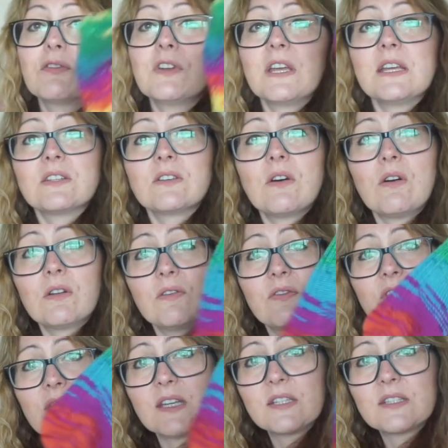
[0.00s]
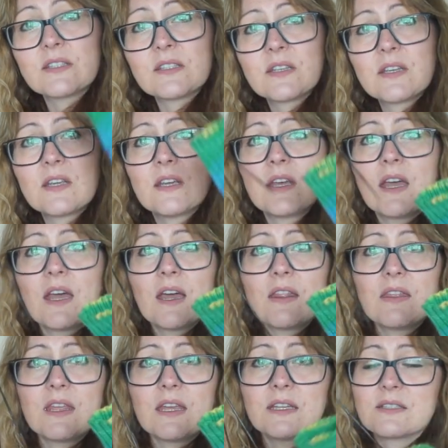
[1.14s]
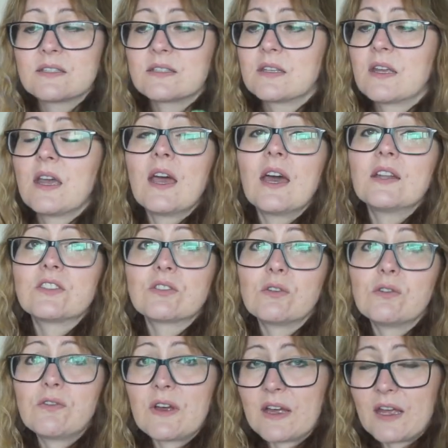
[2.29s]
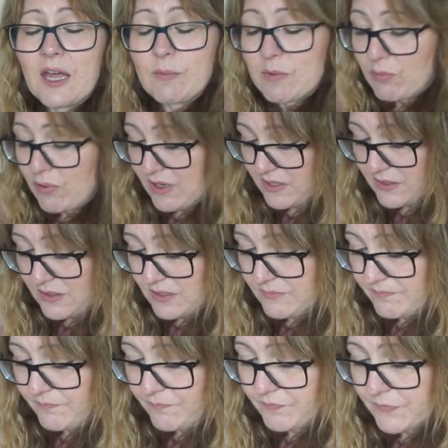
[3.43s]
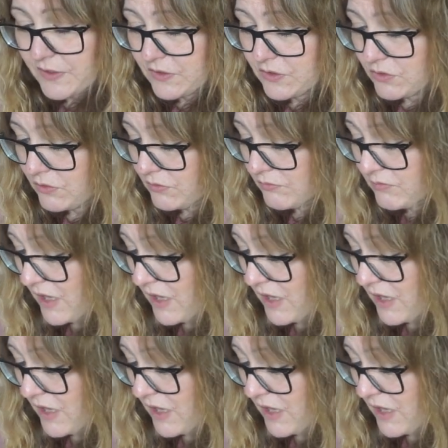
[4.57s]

I've knitted all of this and this and so far I'm impressed. So